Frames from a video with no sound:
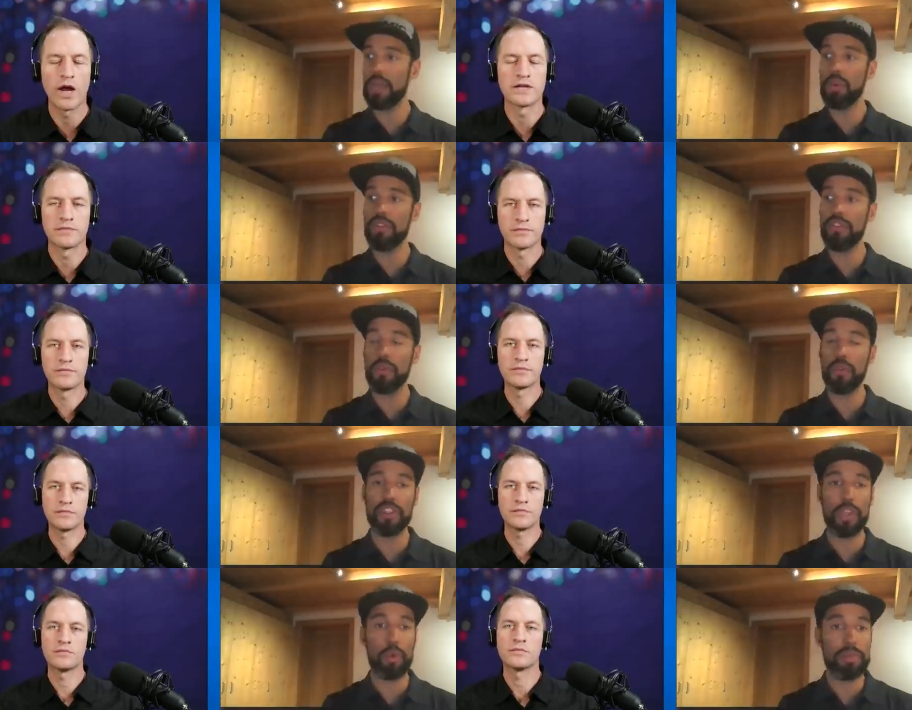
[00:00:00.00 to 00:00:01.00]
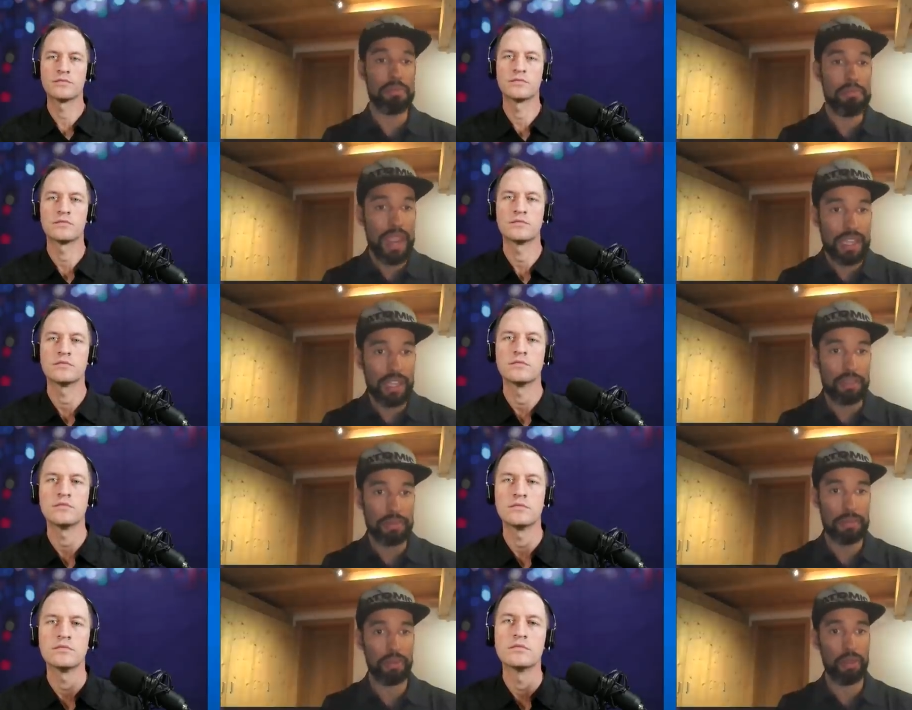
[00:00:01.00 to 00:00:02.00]
Speaker 1: I would have thought that there would be many other
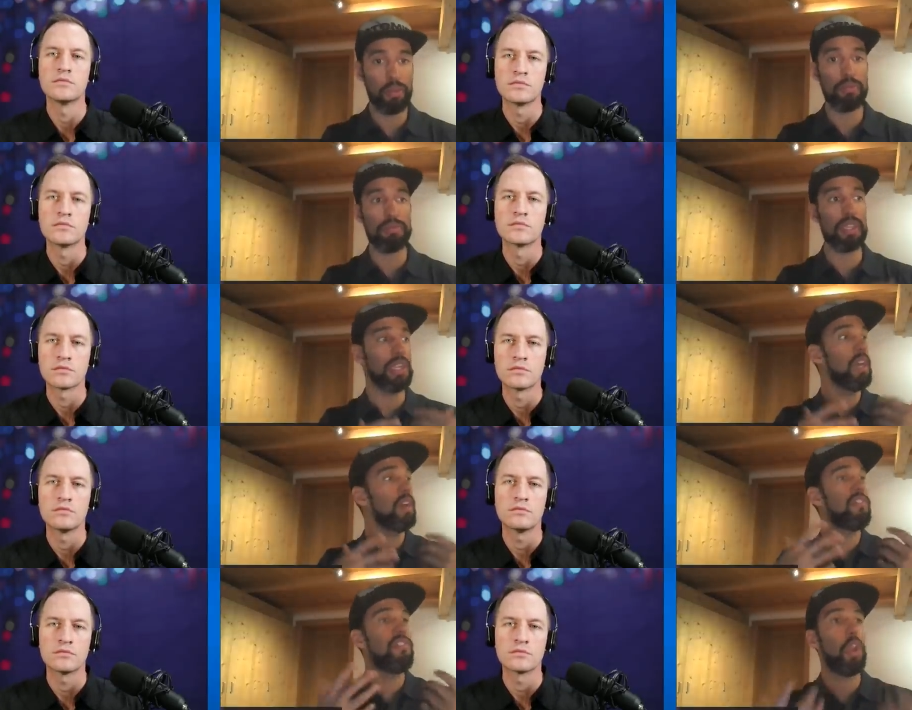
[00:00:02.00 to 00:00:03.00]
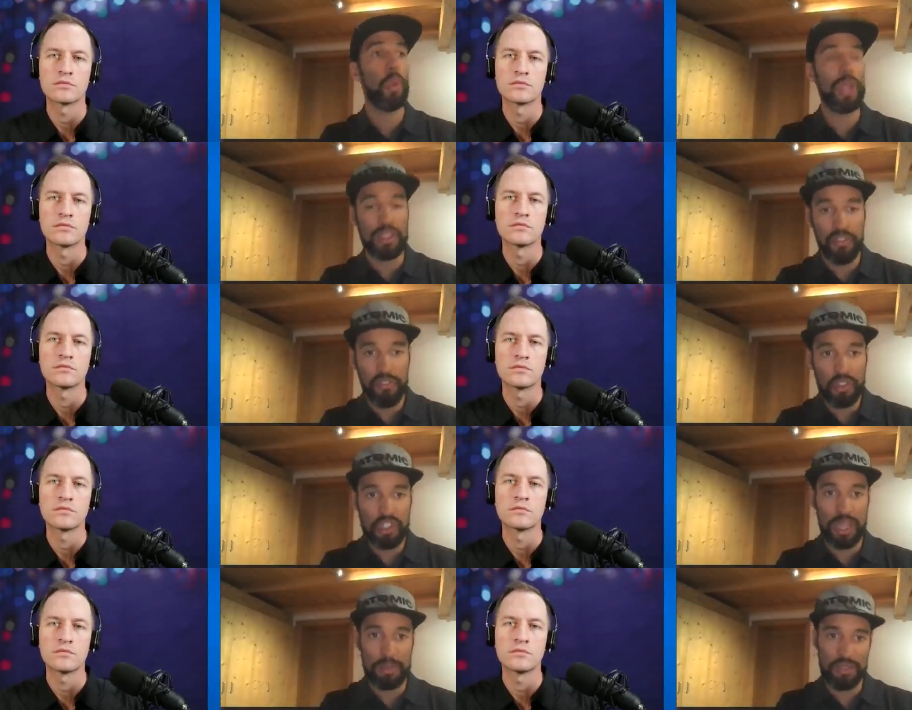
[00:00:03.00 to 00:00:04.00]
people that would be following in the
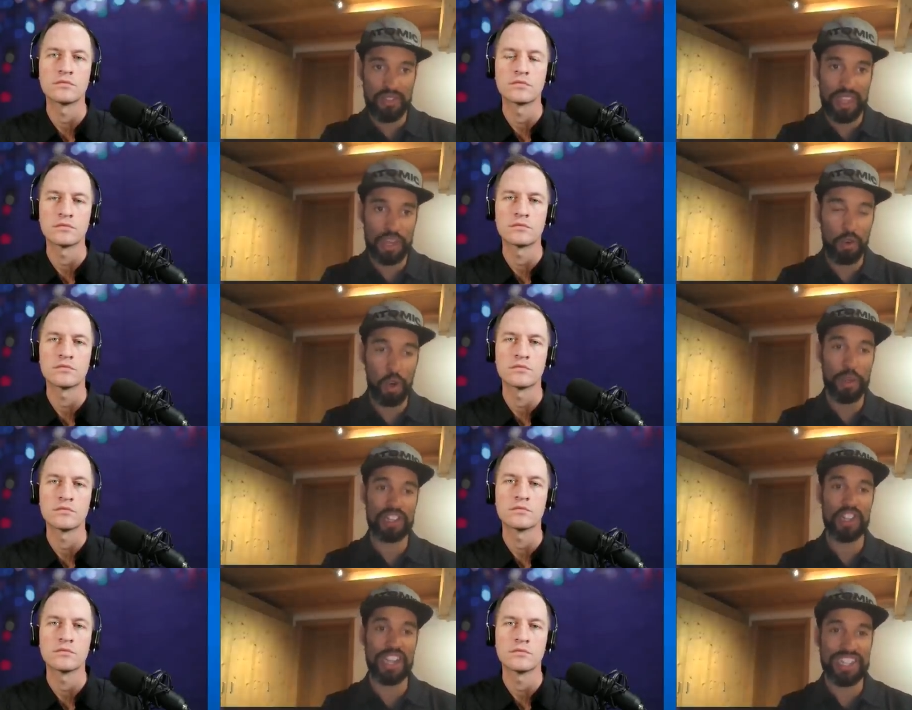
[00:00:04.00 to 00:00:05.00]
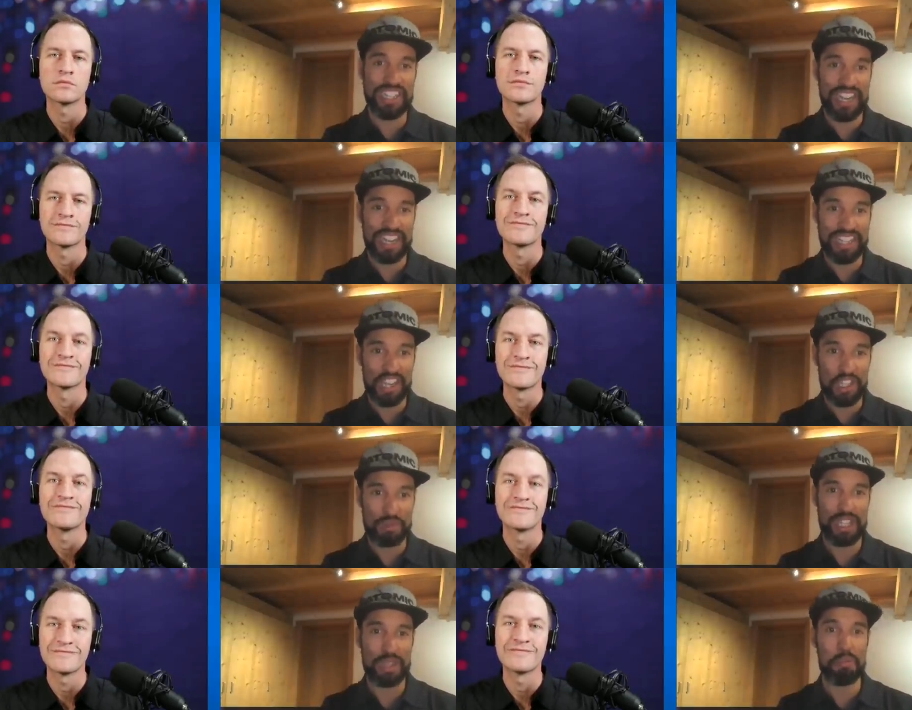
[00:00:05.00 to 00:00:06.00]
footsteps of that heroic 1988
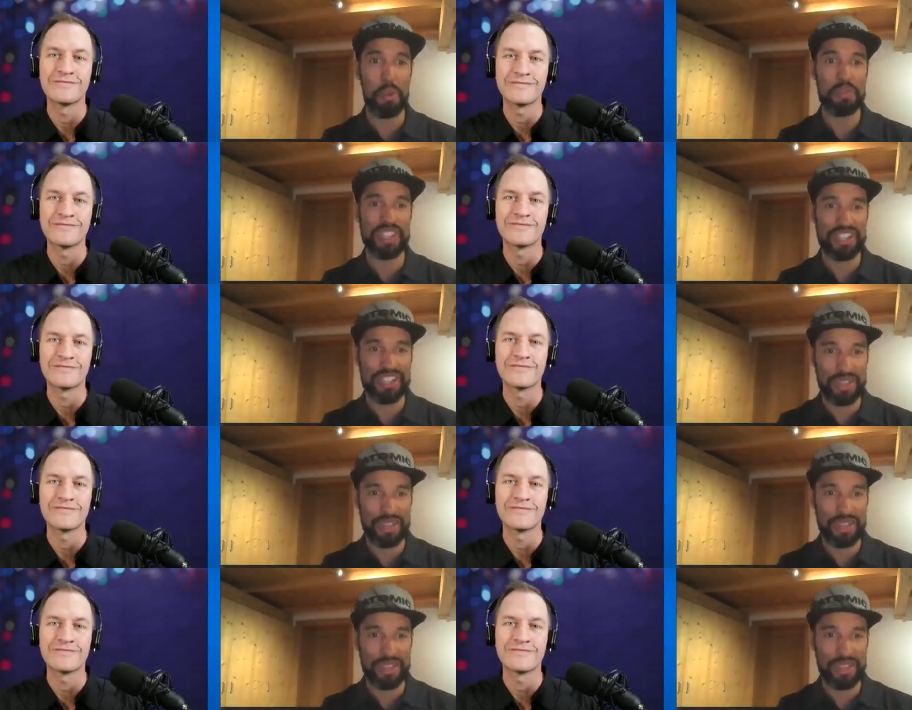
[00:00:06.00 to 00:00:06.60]
Jamaican bobsled